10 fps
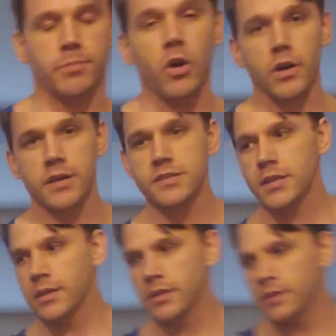
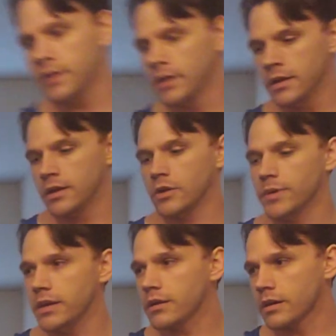pause, it'll
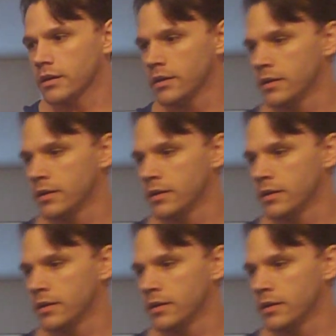be here.